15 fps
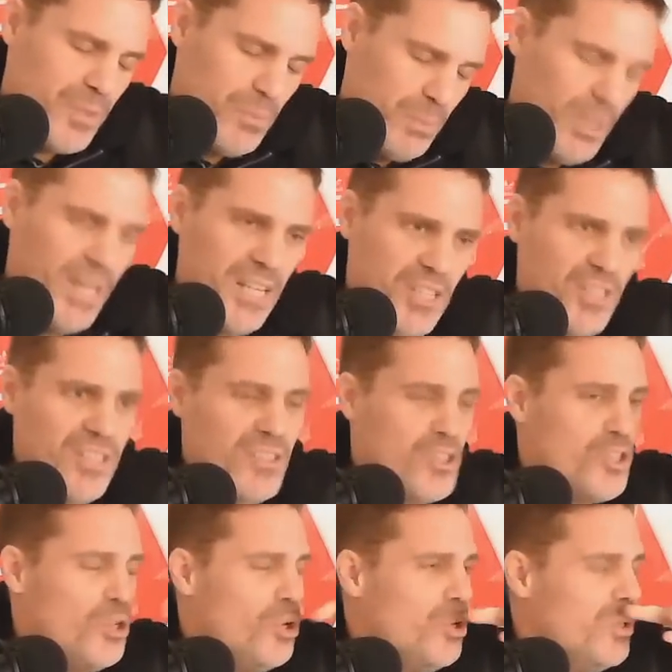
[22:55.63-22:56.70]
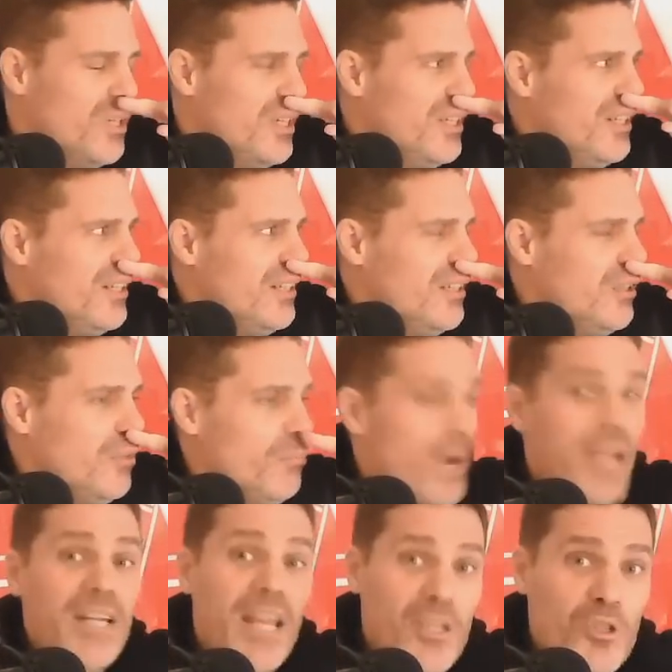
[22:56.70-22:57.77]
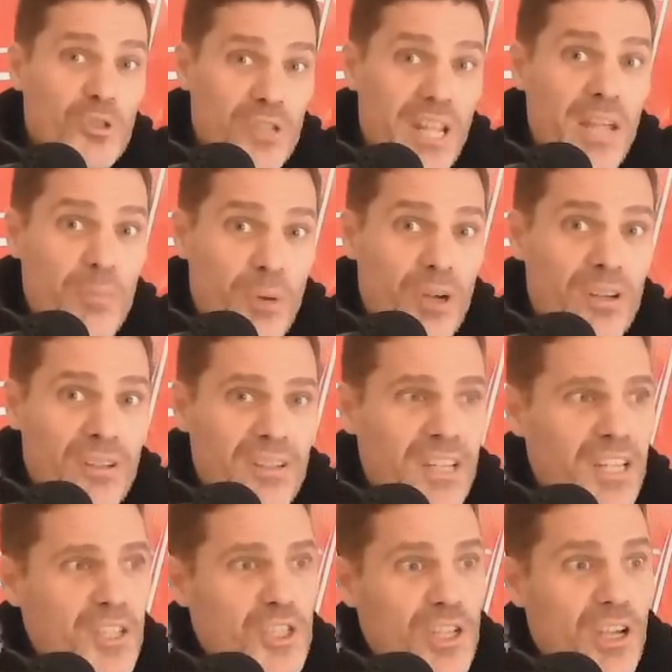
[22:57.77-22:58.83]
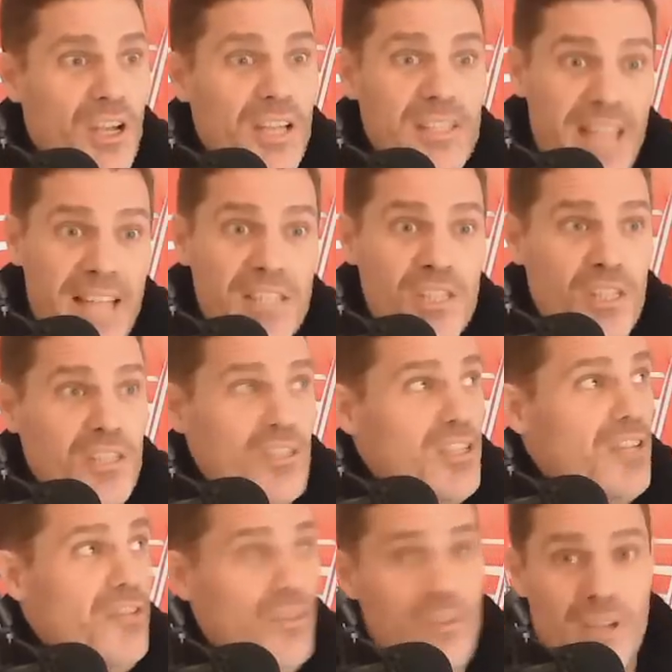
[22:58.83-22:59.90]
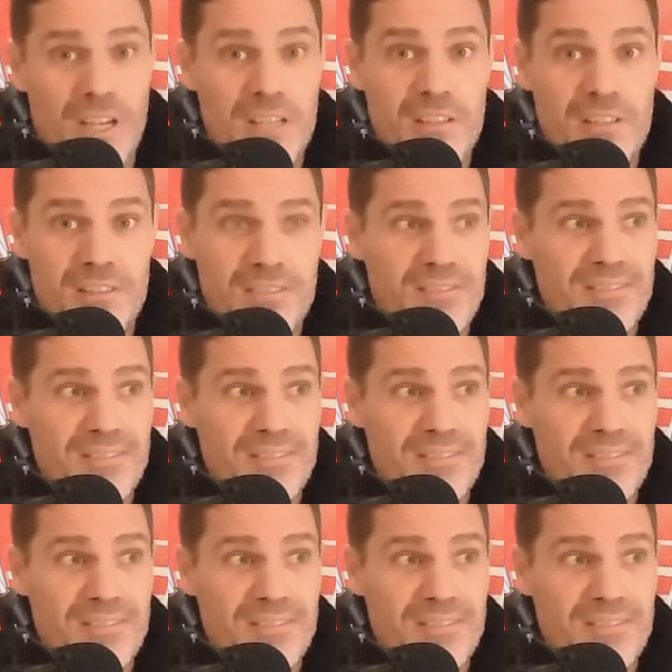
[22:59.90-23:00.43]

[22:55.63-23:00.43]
place. So my next door neighbour is a dentist, and